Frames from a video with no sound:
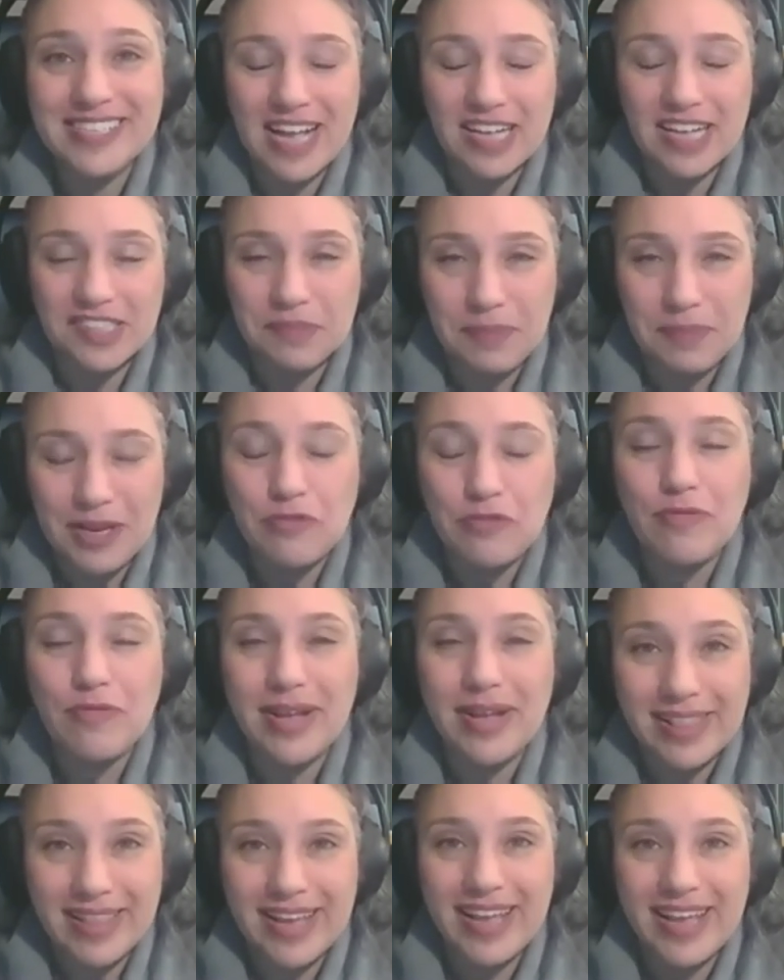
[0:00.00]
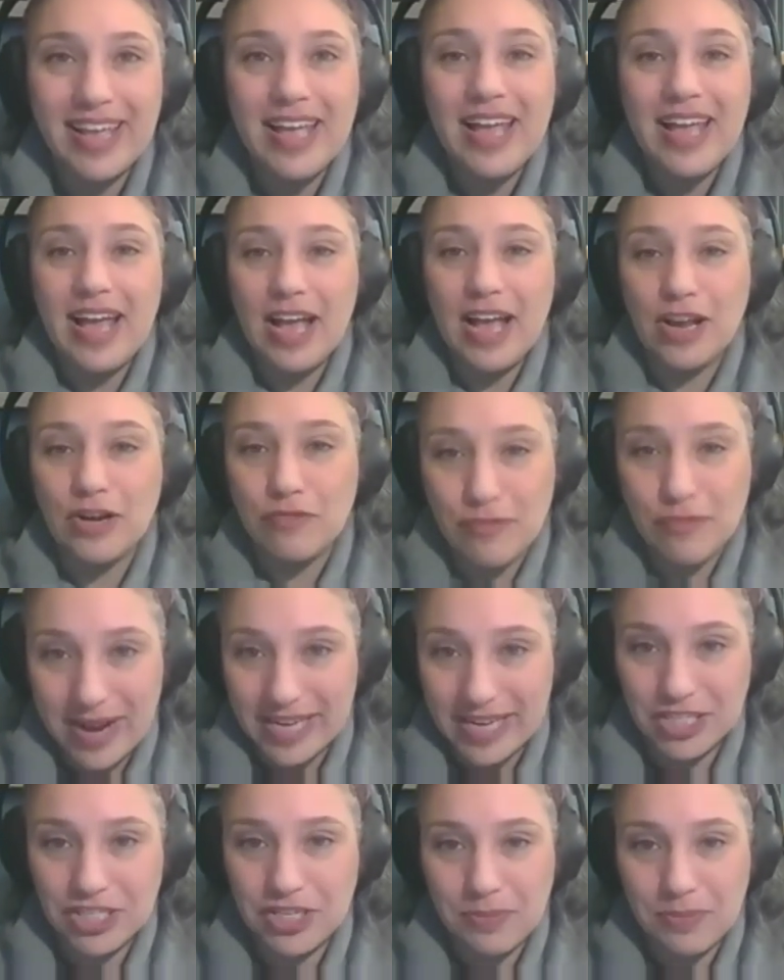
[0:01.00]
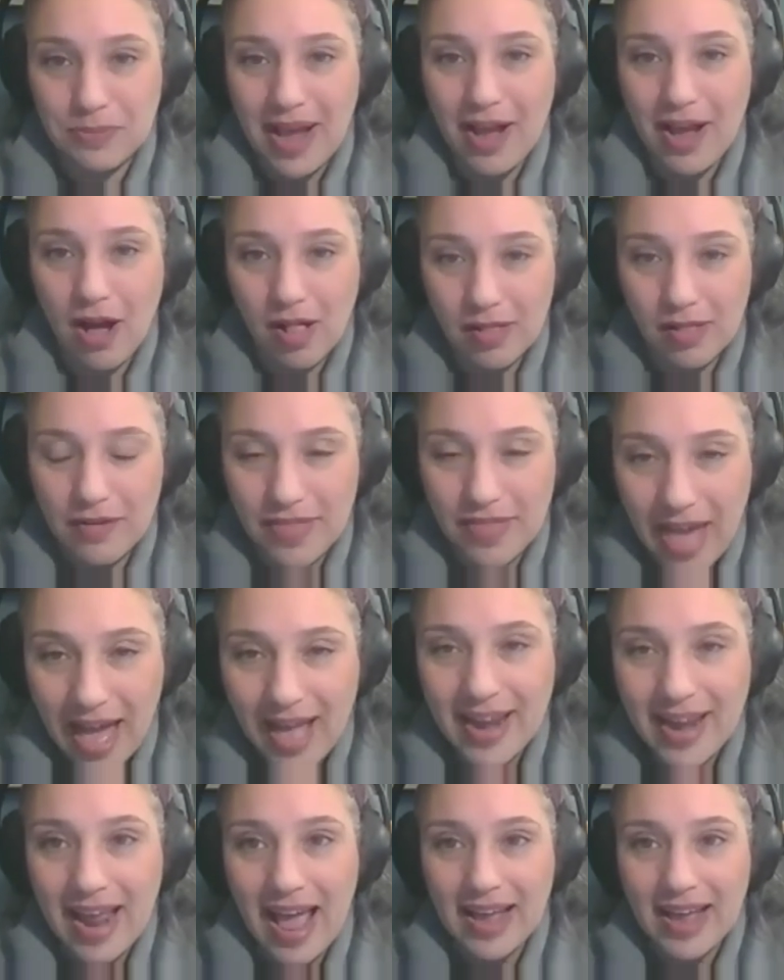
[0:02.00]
has been really enriched by all of that.